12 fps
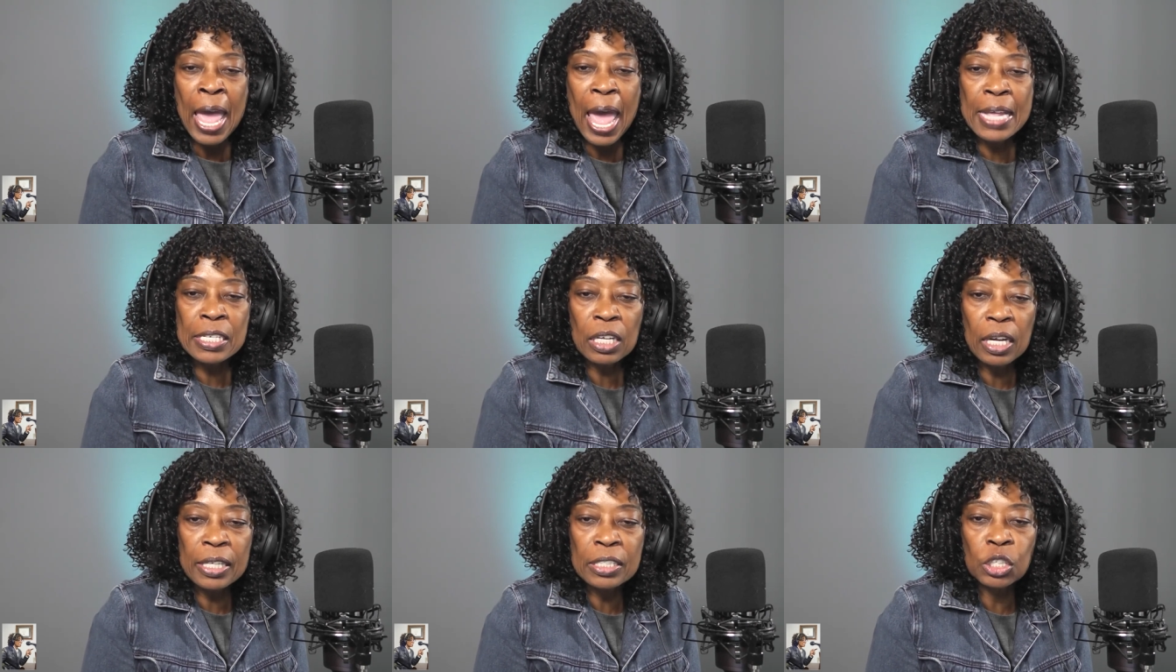as
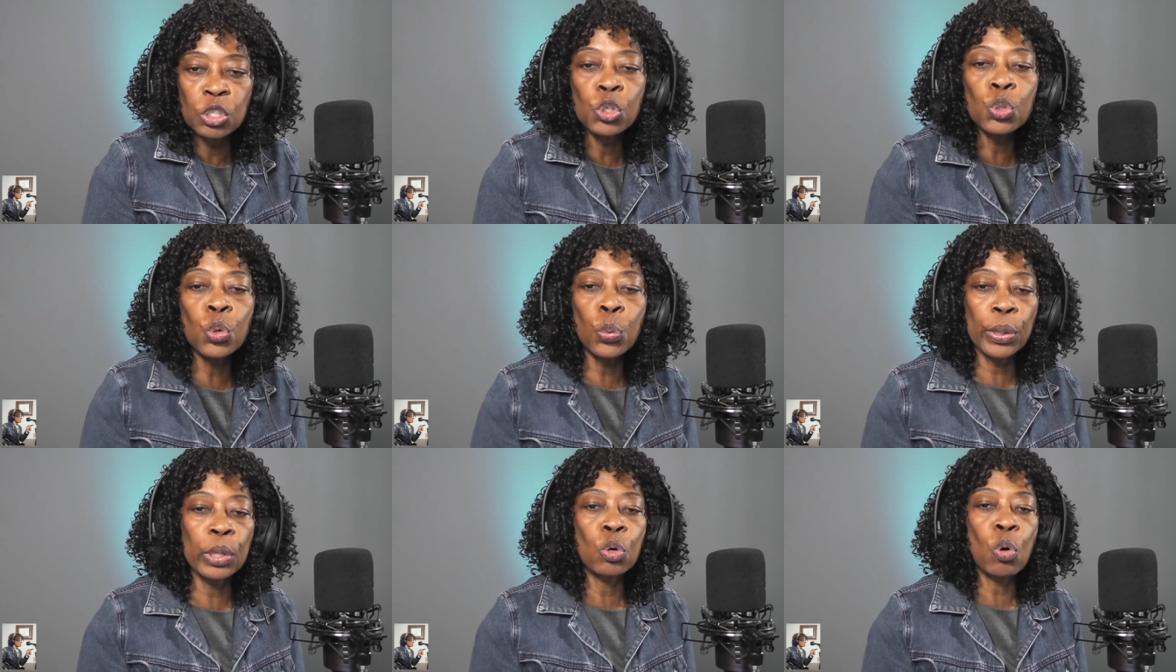a, as a new
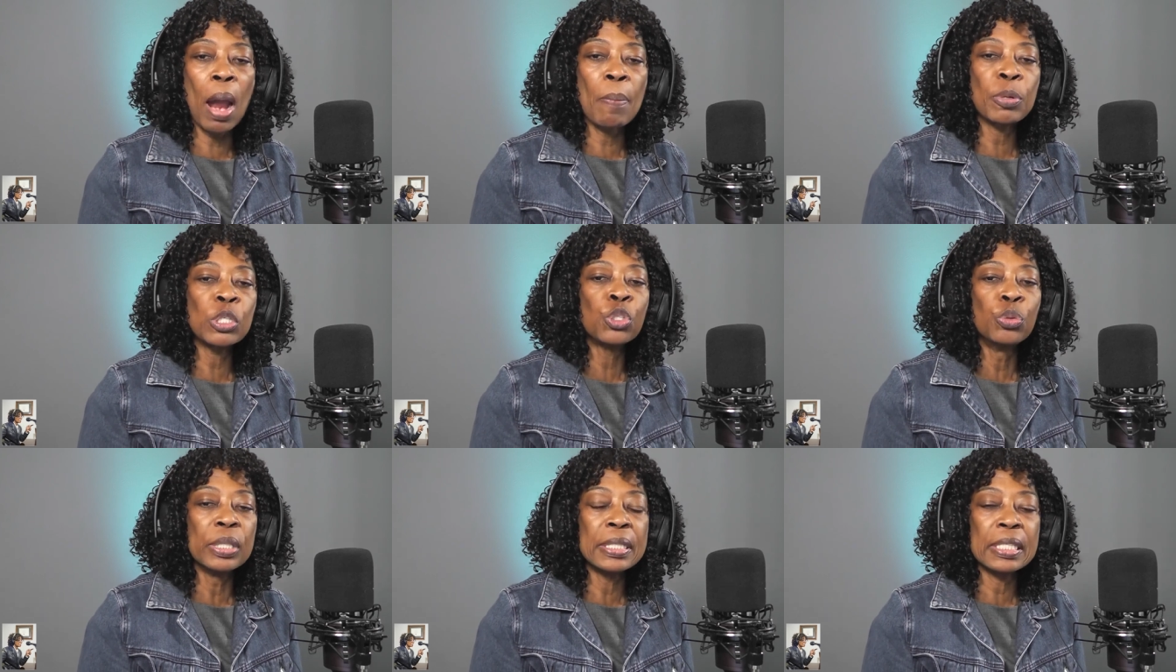critical
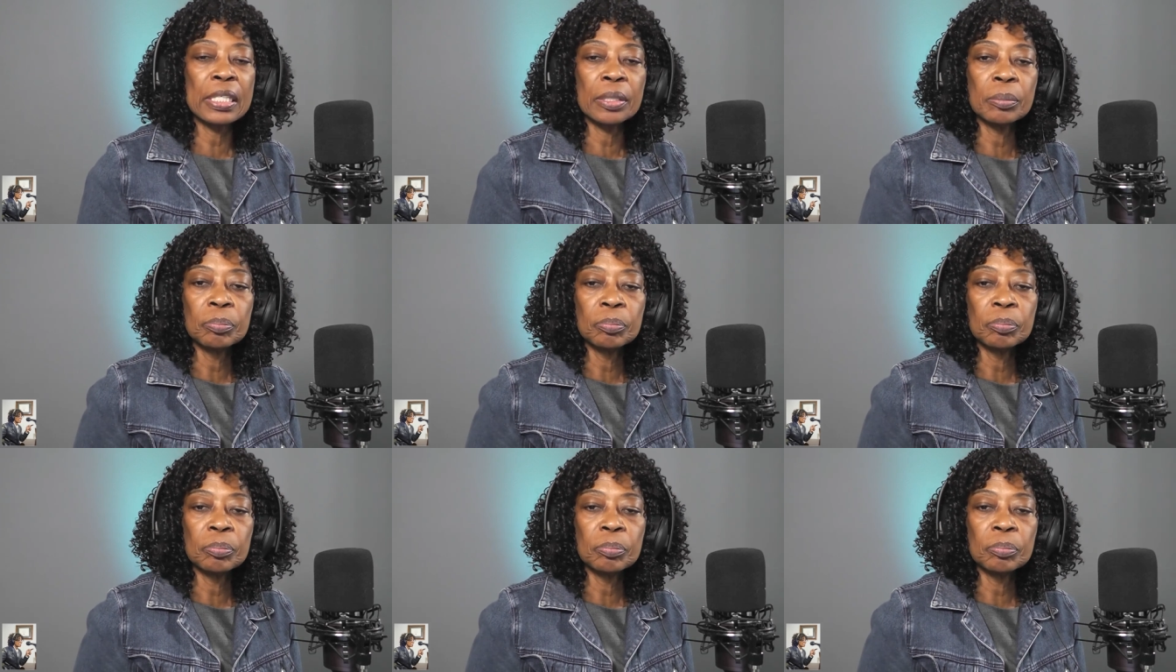opportunity?